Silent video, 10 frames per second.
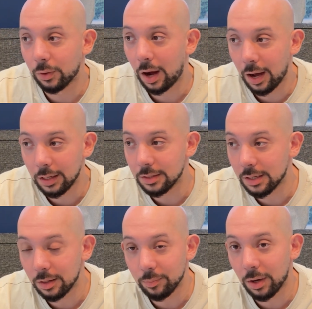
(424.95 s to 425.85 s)
high
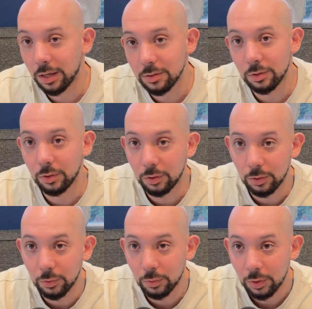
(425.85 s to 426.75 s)
intent buyers on
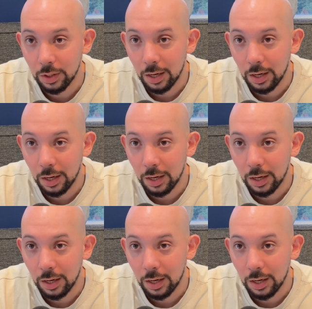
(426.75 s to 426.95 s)
Google.